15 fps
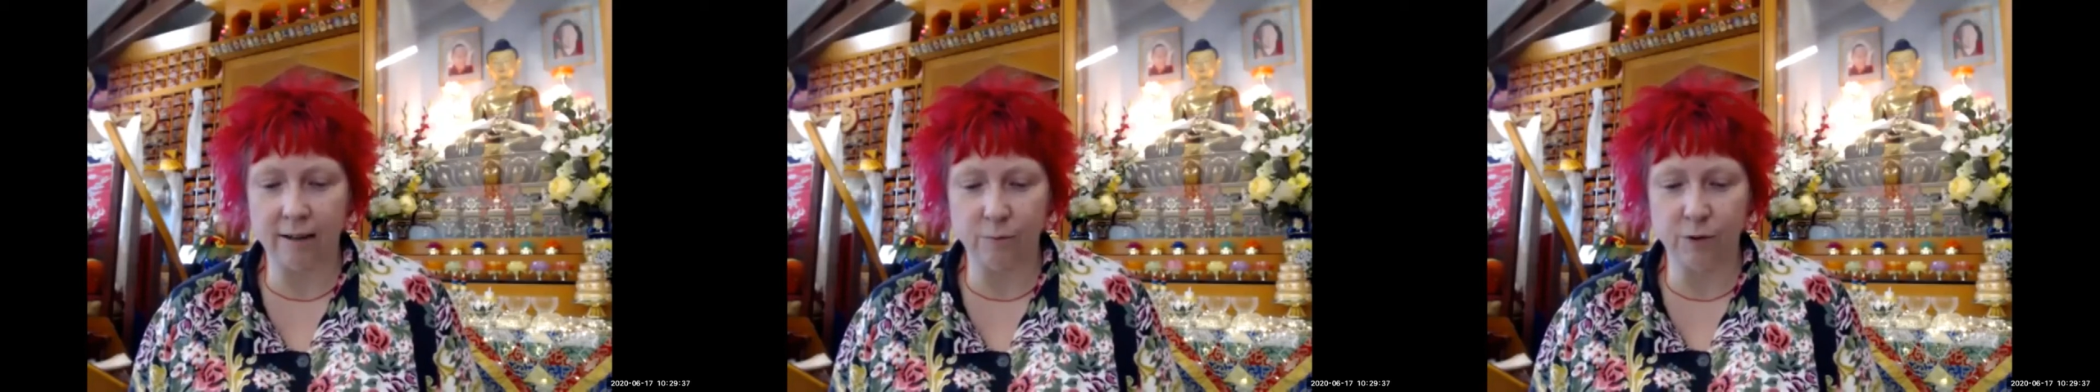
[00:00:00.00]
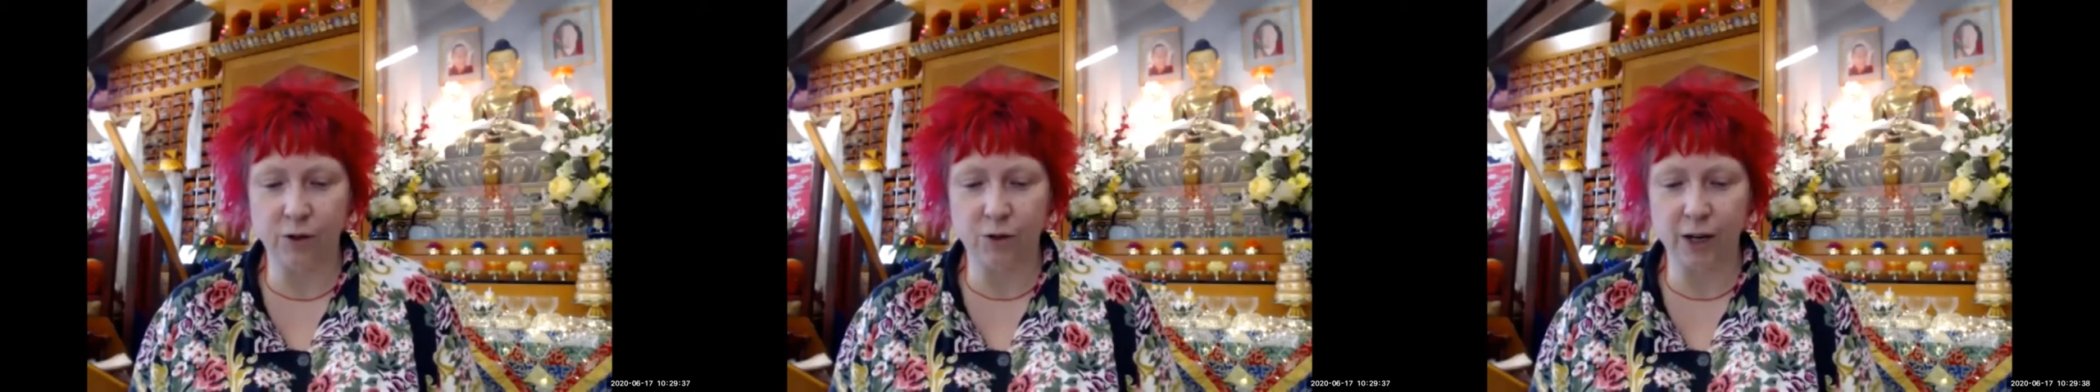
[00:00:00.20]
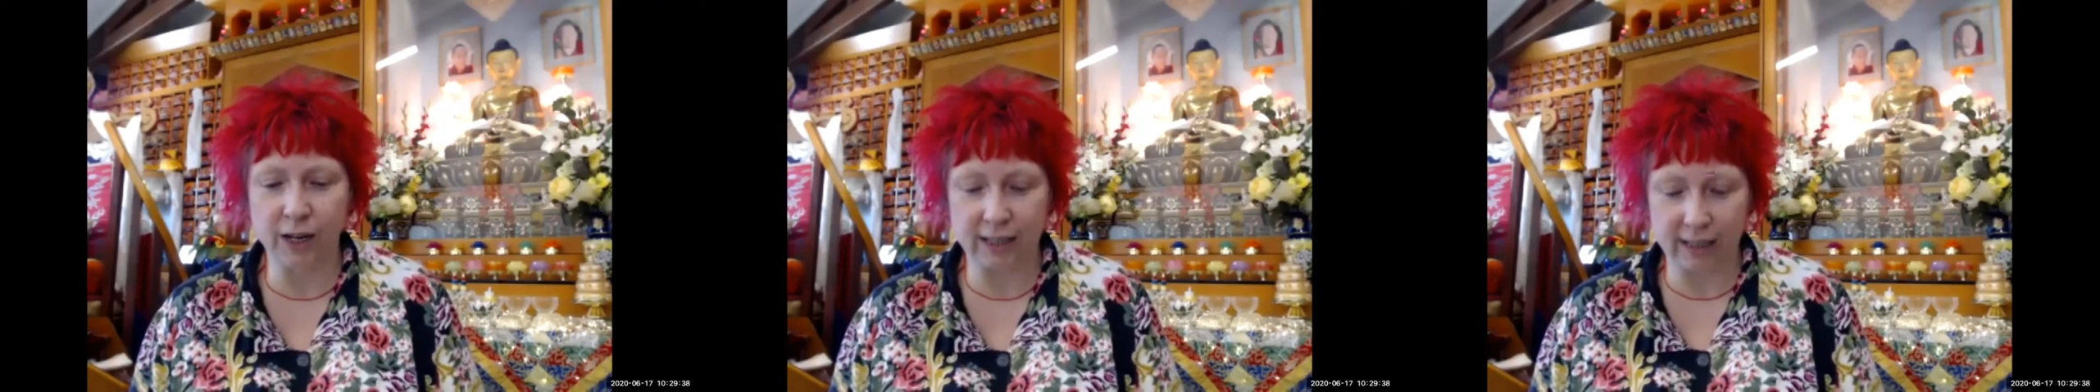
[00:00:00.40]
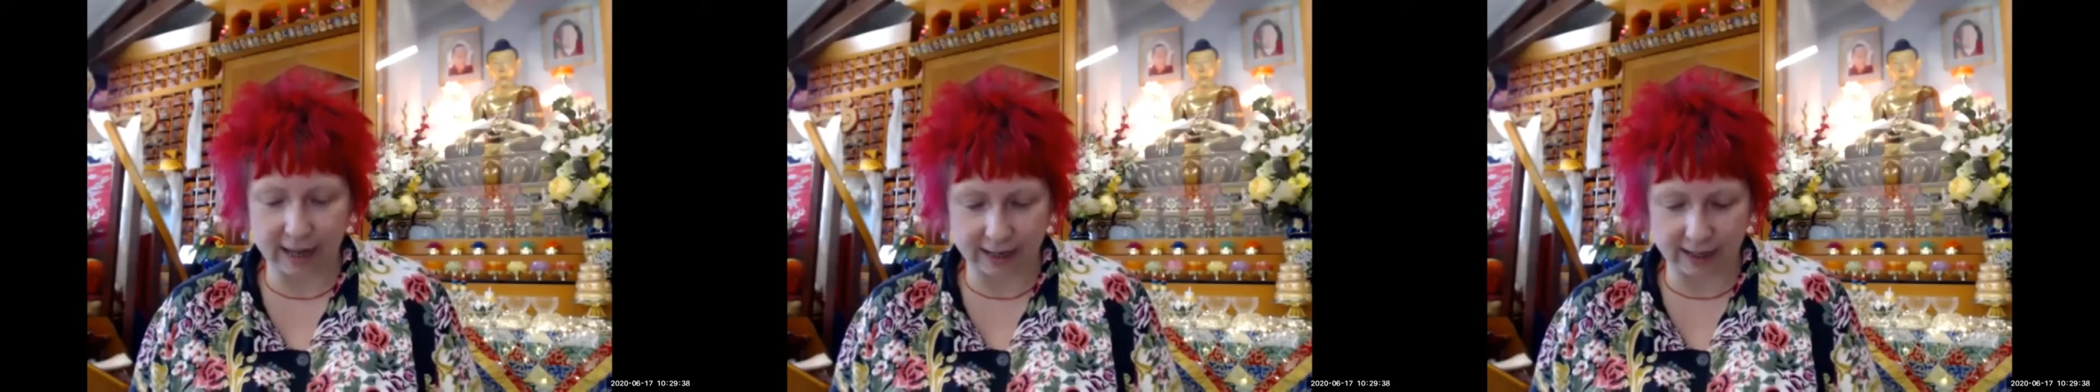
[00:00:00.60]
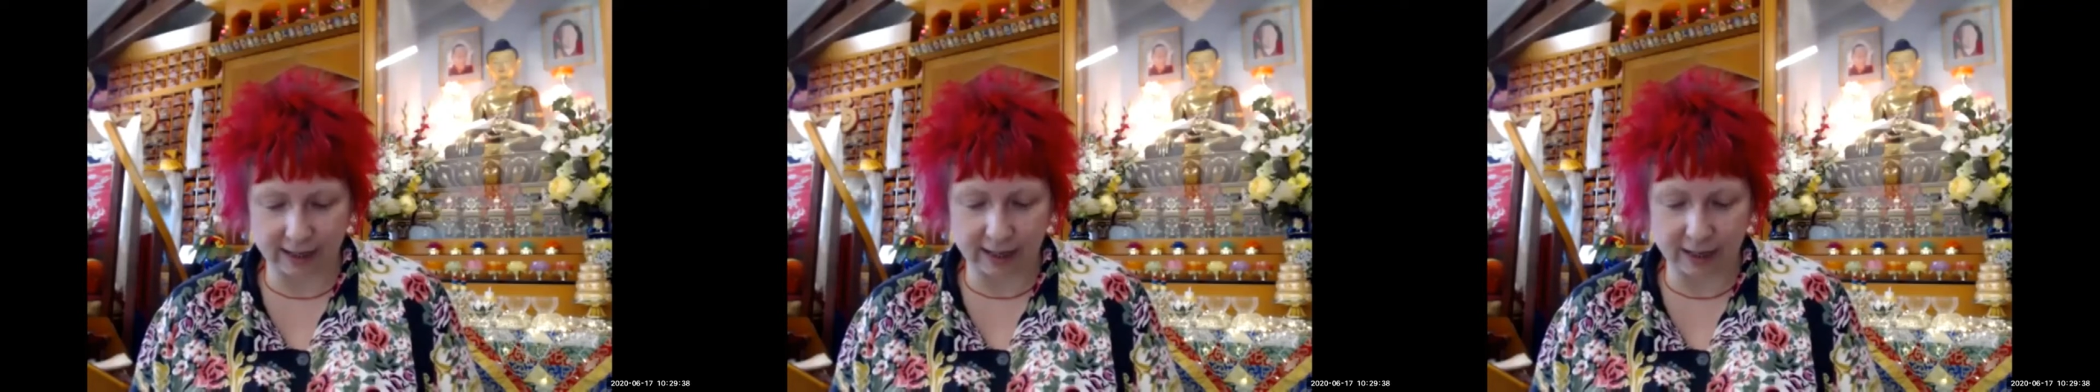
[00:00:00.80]
redress
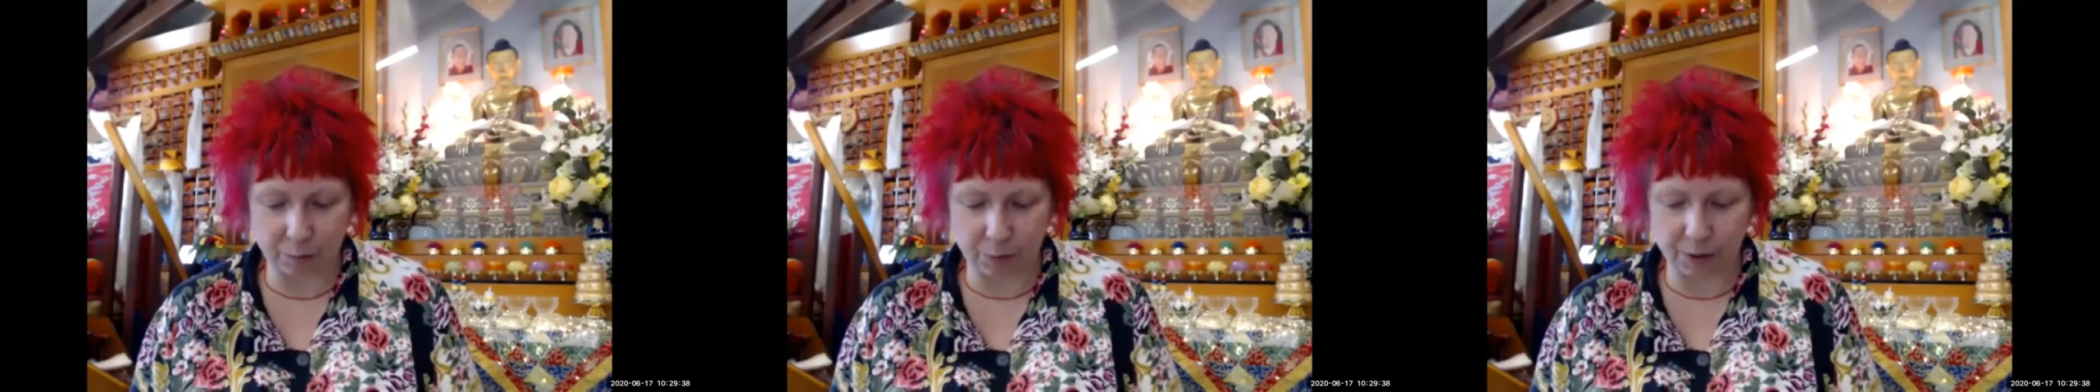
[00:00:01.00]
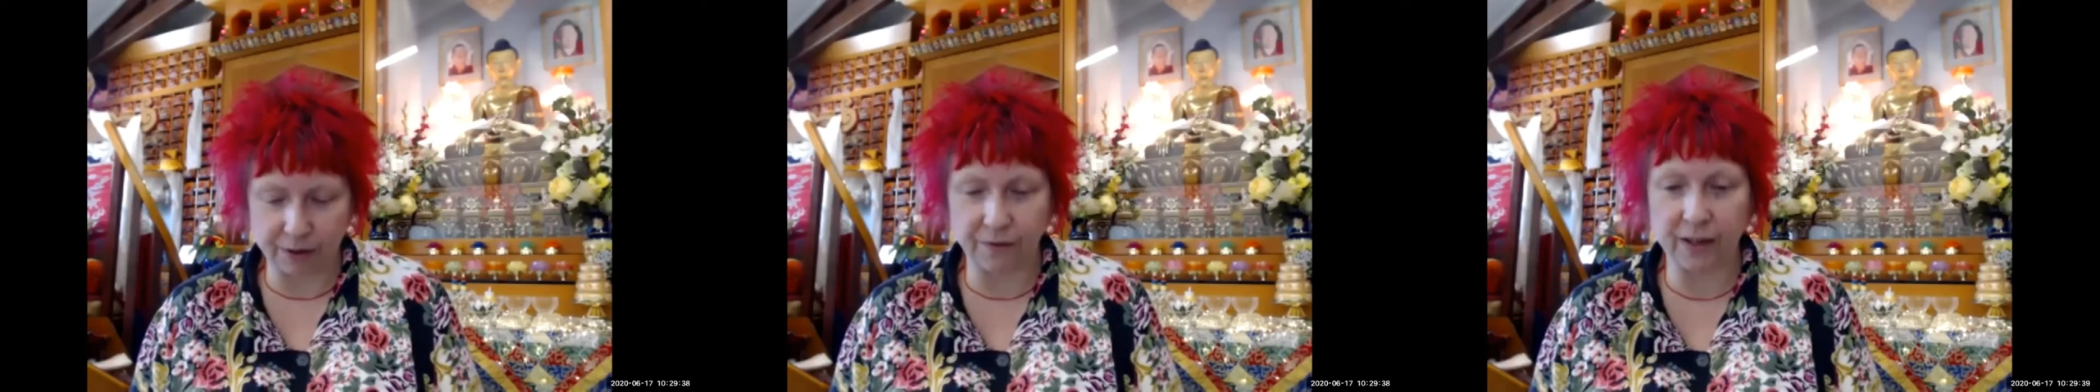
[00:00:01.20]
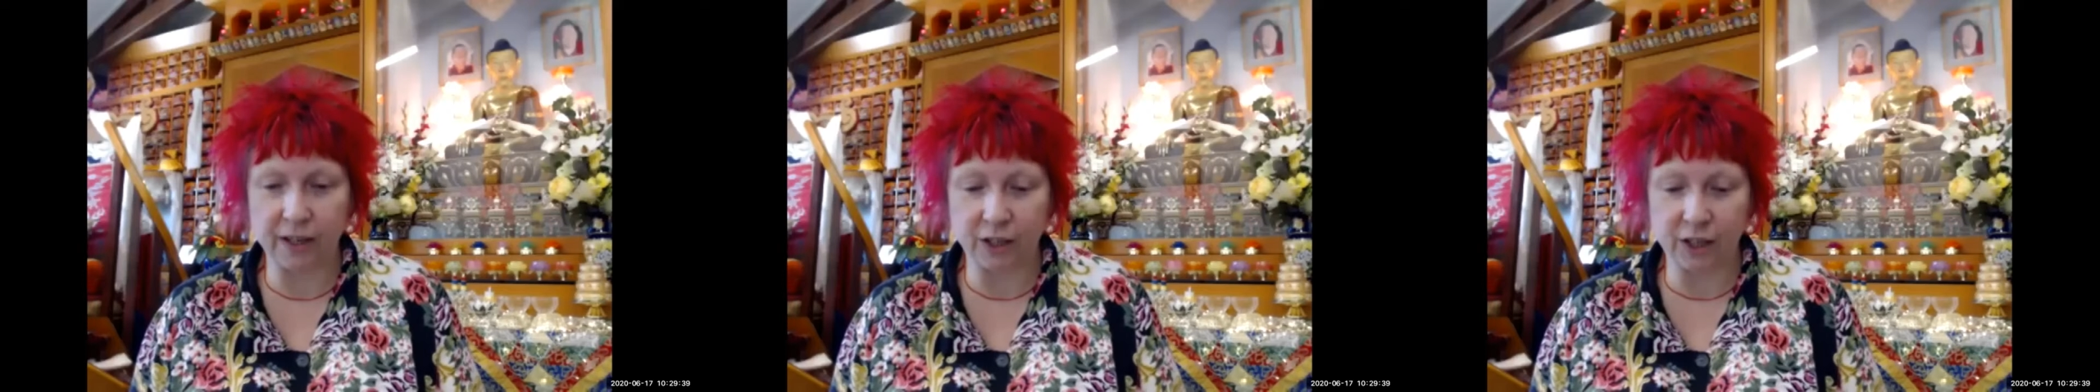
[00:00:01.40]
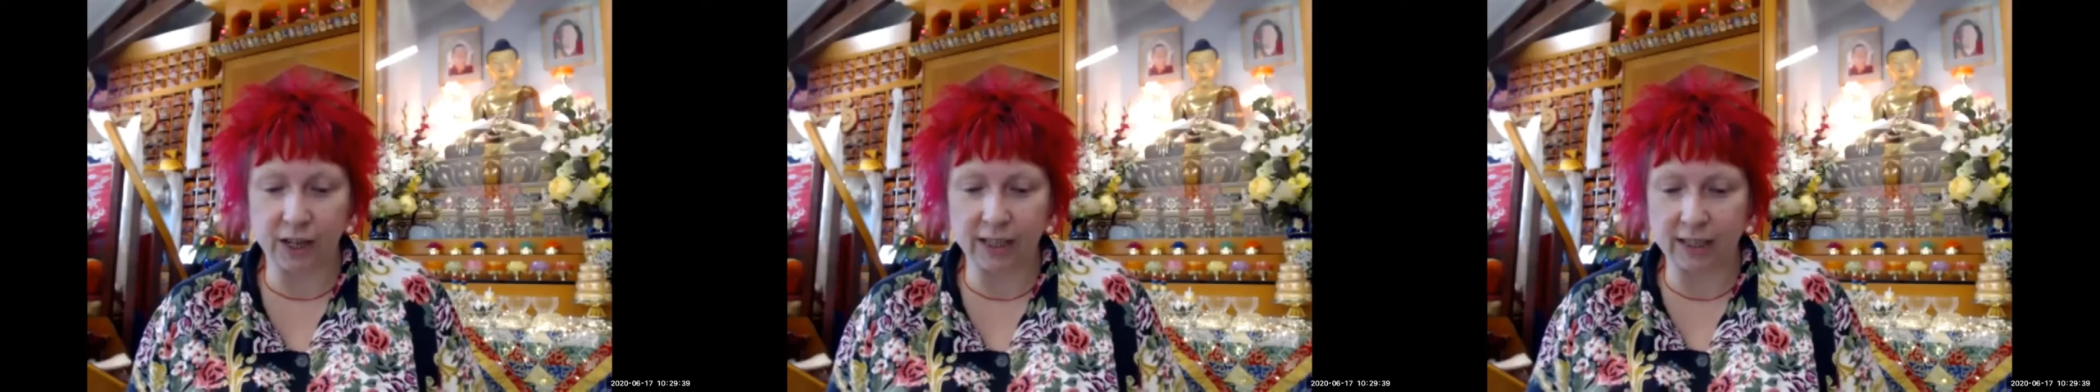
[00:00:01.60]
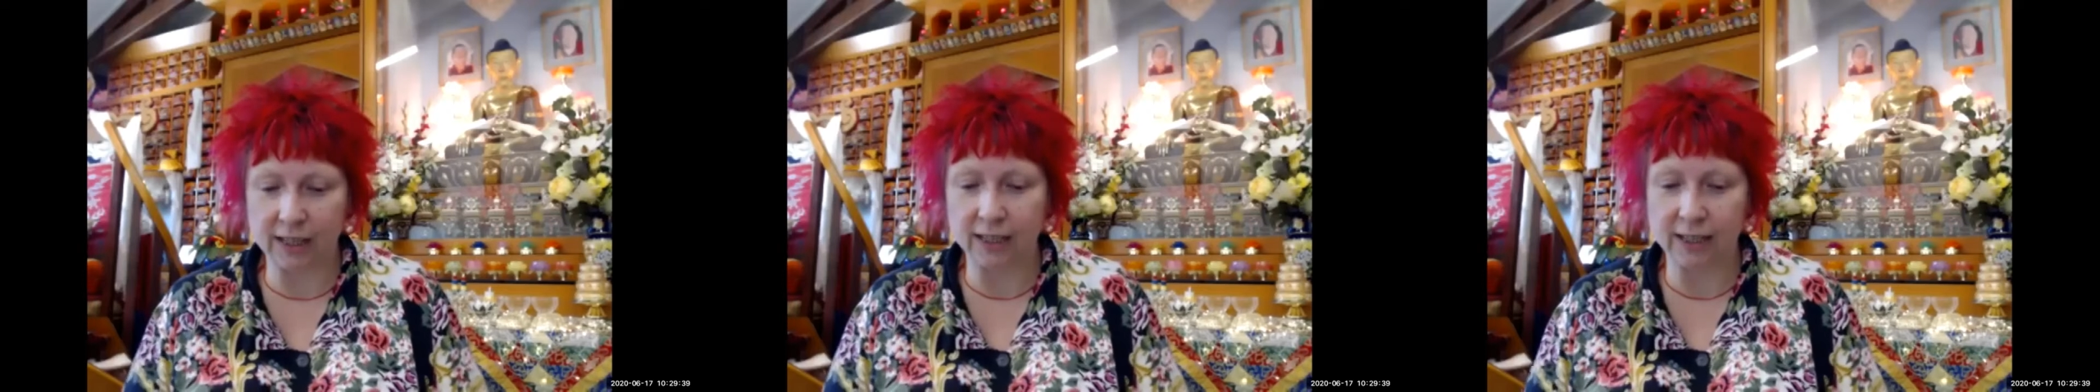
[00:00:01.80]
this bit of
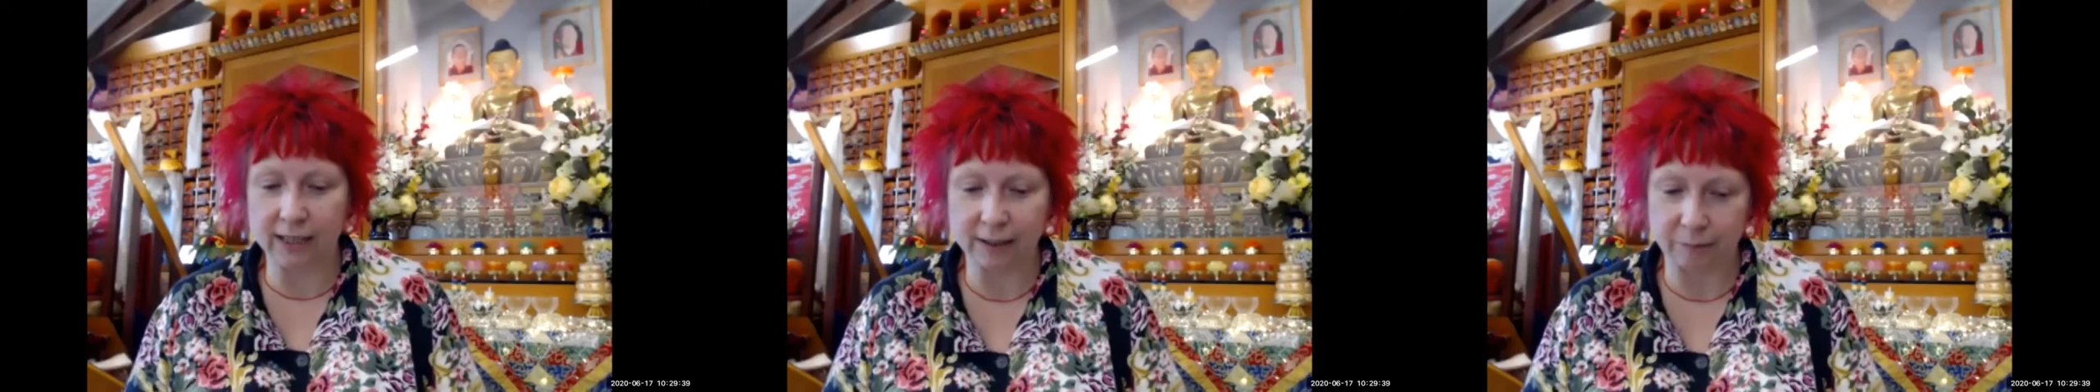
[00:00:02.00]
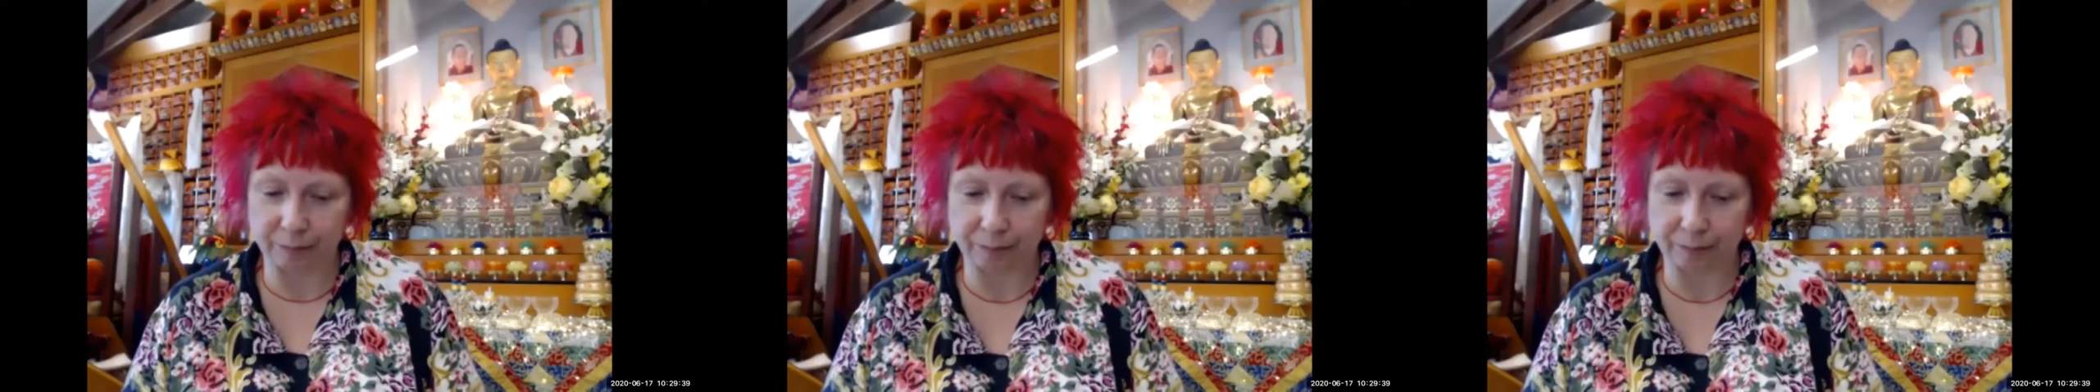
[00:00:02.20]
injustice.